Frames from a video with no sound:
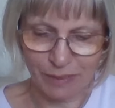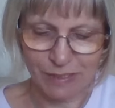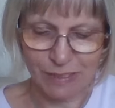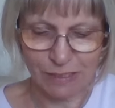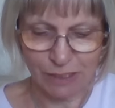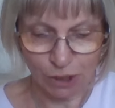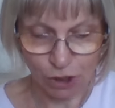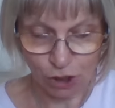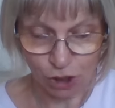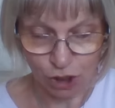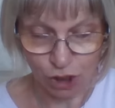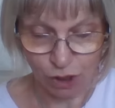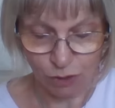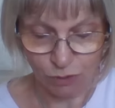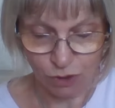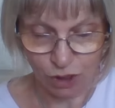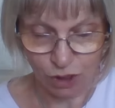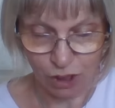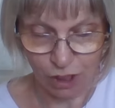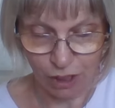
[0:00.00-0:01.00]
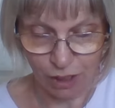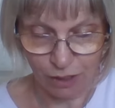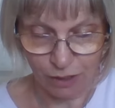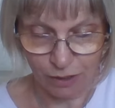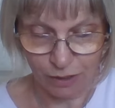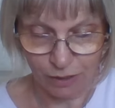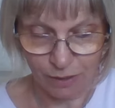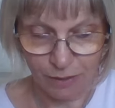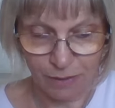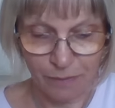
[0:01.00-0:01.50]
Stitch Studio.
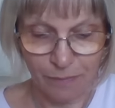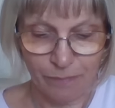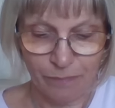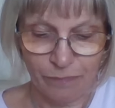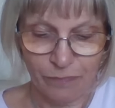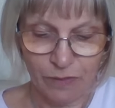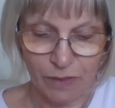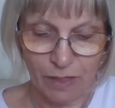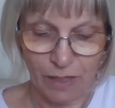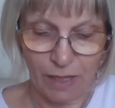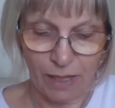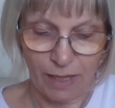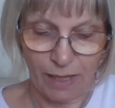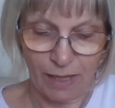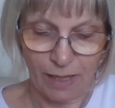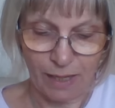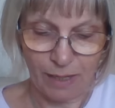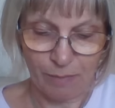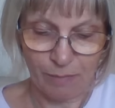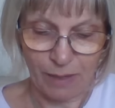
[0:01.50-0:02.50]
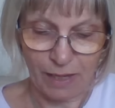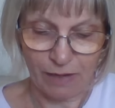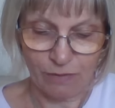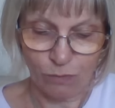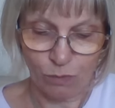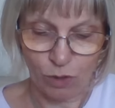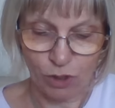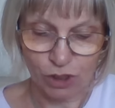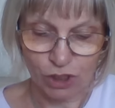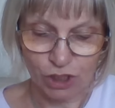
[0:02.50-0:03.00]
I've
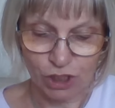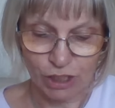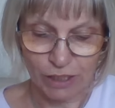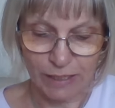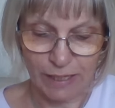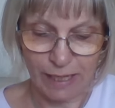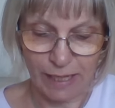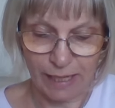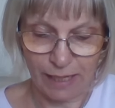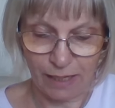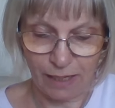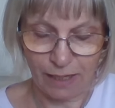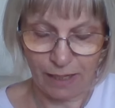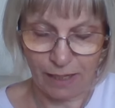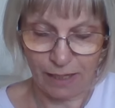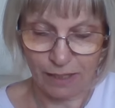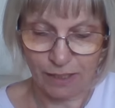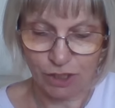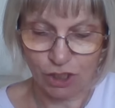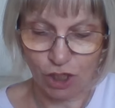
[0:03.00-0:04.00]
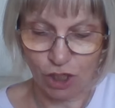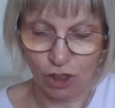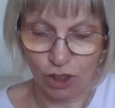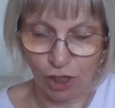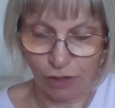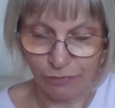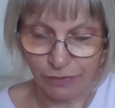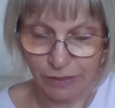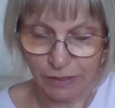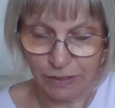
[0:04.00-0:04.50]
watched Kayla and
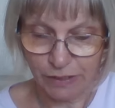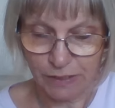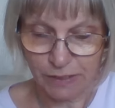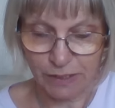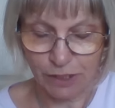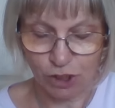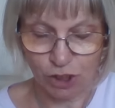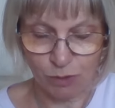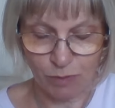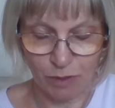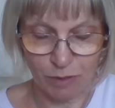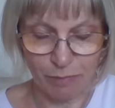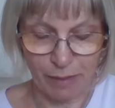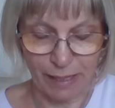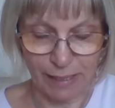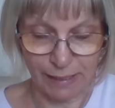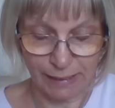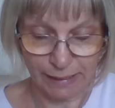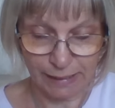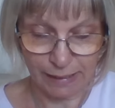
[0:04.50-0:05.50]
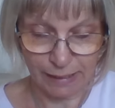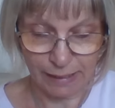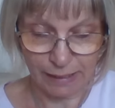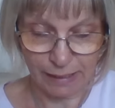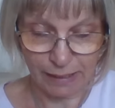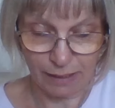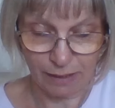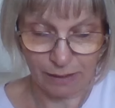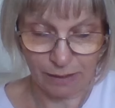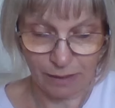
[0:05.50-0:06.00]
Lauren stitching with my
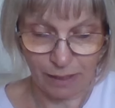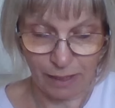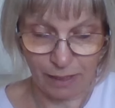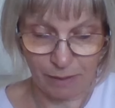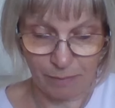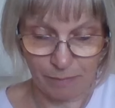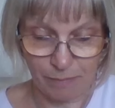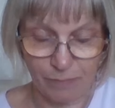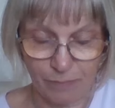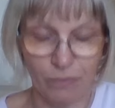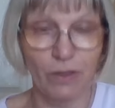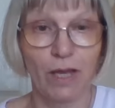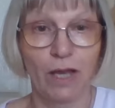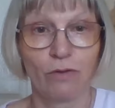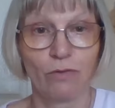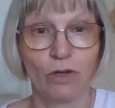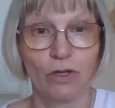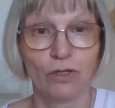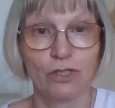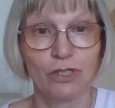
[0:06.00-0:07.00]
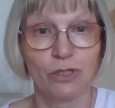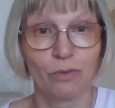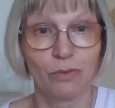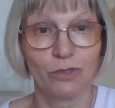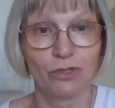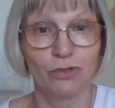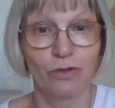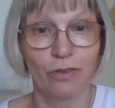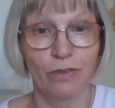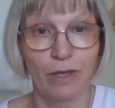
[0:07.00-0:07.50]
Littly. They are also
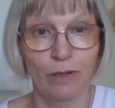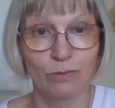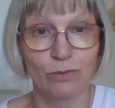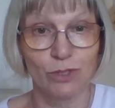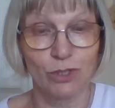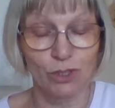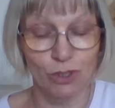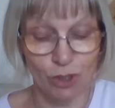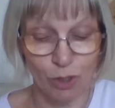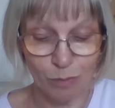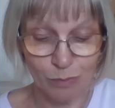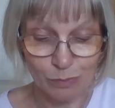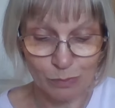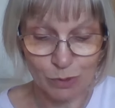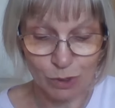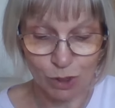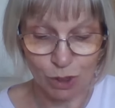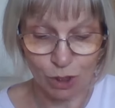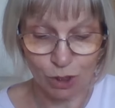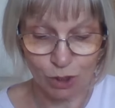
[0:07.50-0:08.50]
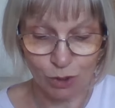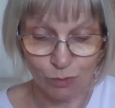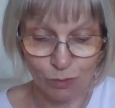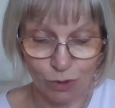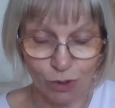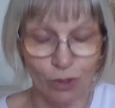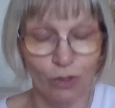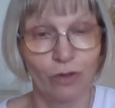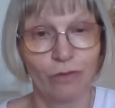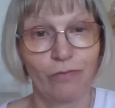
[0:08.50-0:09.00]
under 1,000 subs, so do
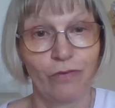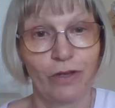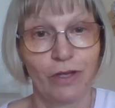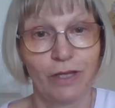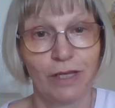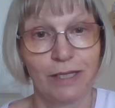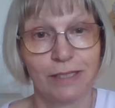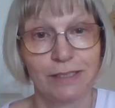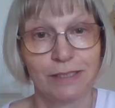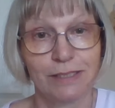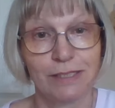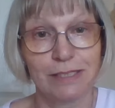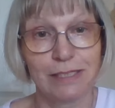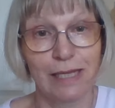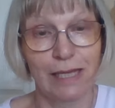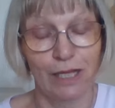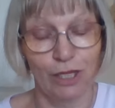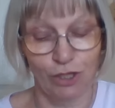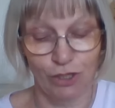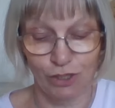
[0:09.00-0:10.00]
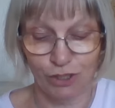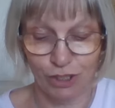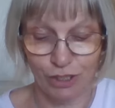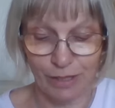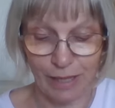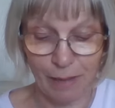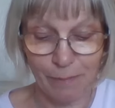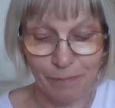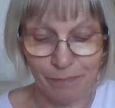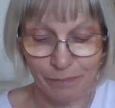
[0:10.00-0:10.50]
go over and say hello to
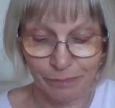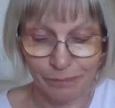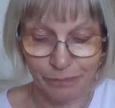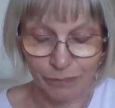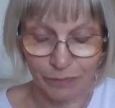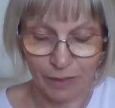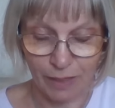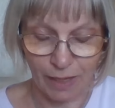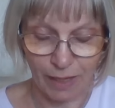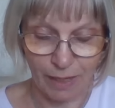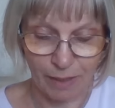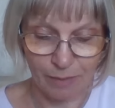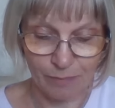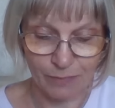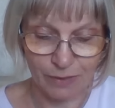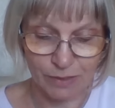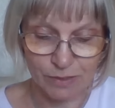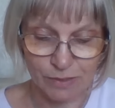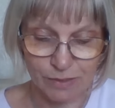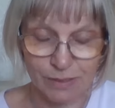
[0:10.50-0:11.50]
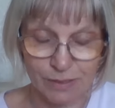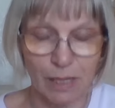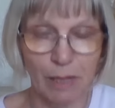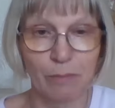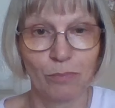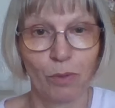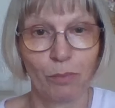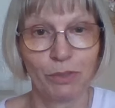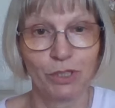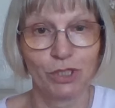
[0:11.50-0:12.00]
them. That's
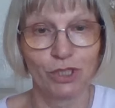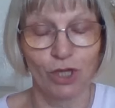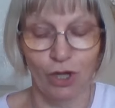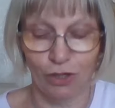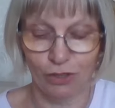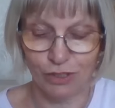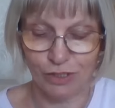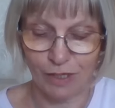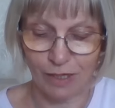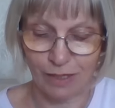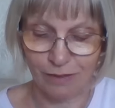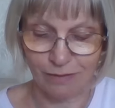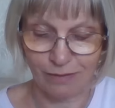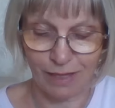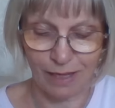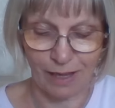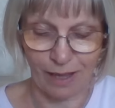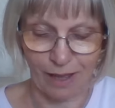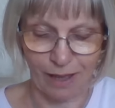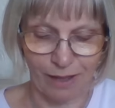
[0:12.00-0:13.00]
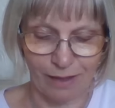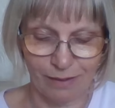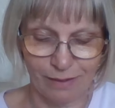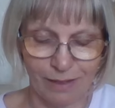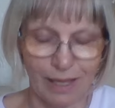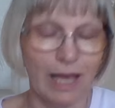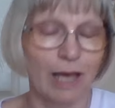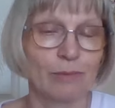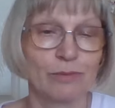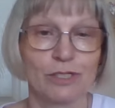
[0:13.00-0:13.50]
mum and daughter. They are
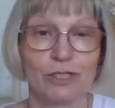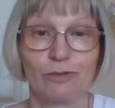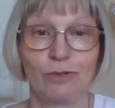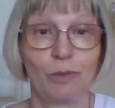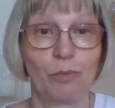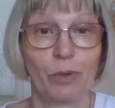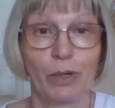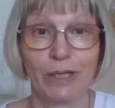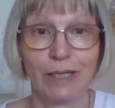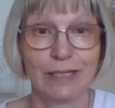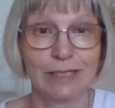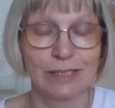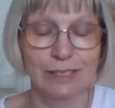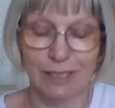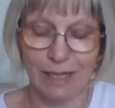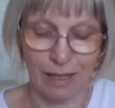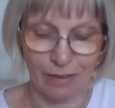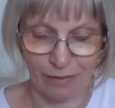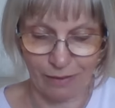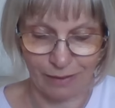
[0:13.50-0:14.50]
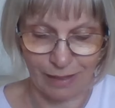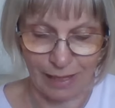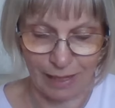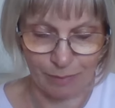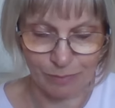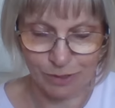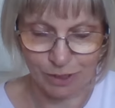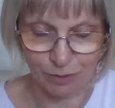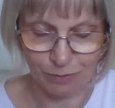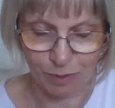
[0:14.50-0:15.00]
absolutely brilliant together,
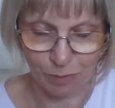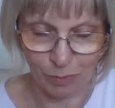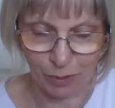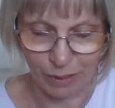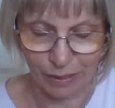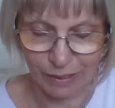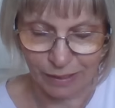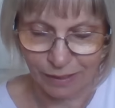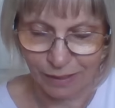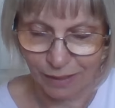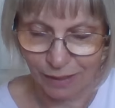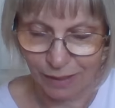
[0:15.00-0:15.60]
absolutely brilliant.